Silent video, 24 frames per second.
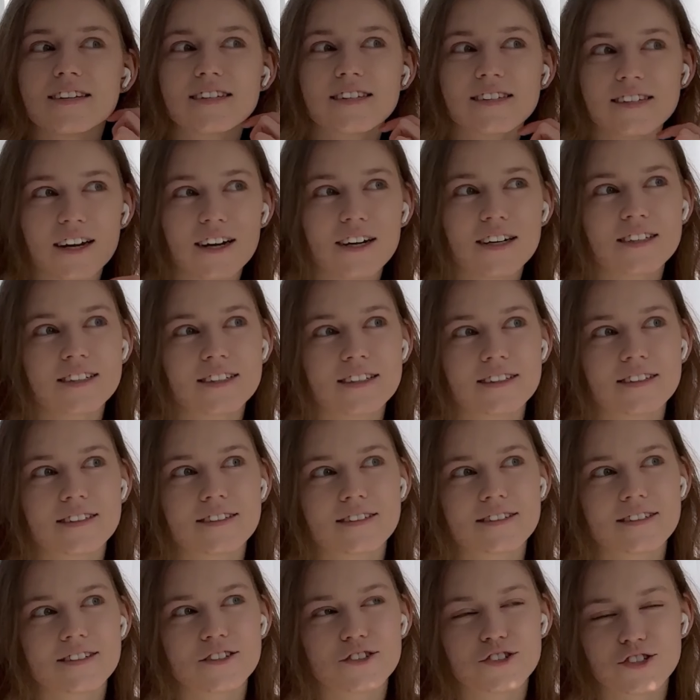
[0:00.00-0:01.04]
started
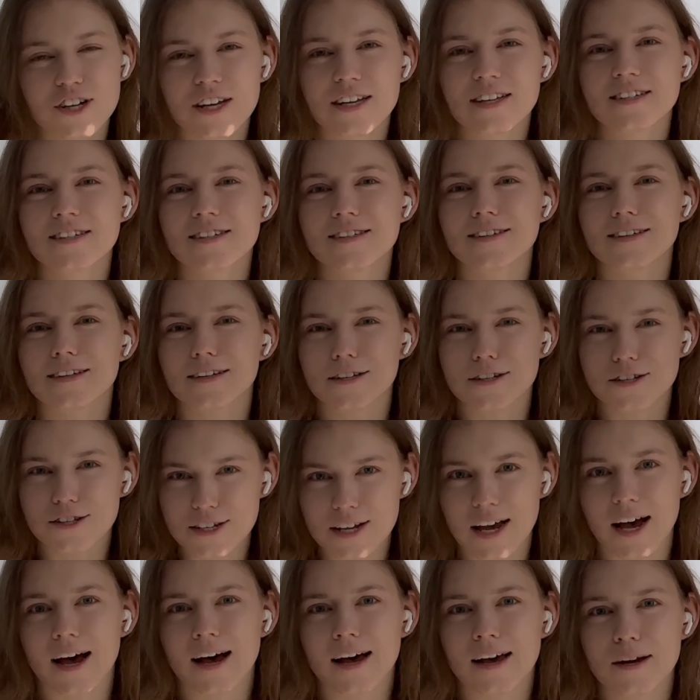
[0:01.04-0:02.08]
just in
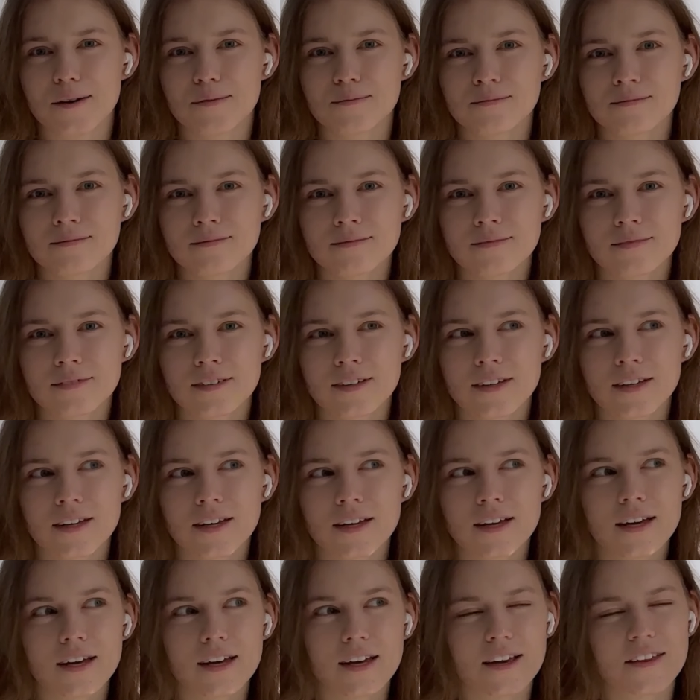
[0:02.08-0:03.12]
time.
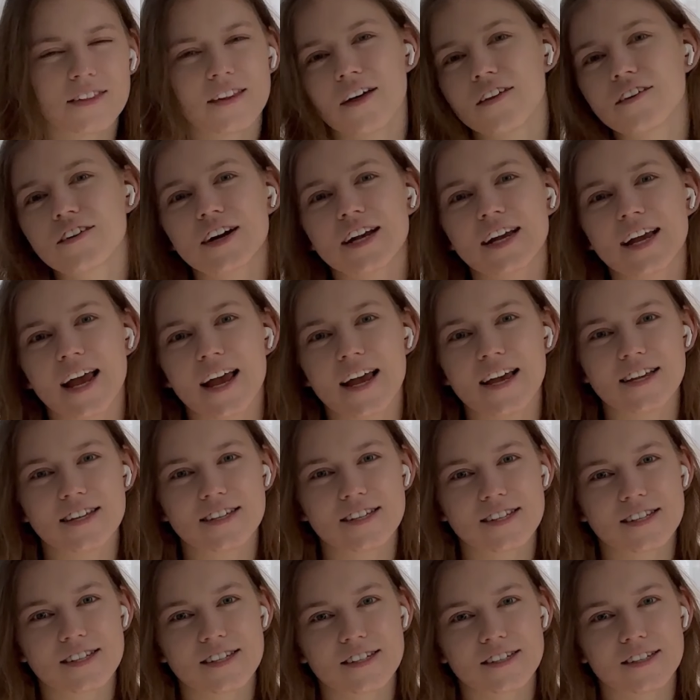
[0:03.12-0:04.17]
In other
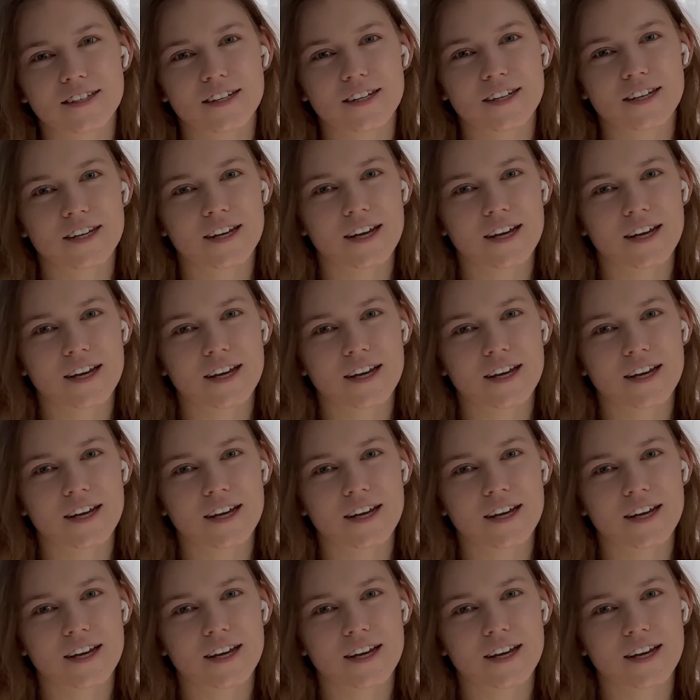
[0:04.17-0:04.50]
case,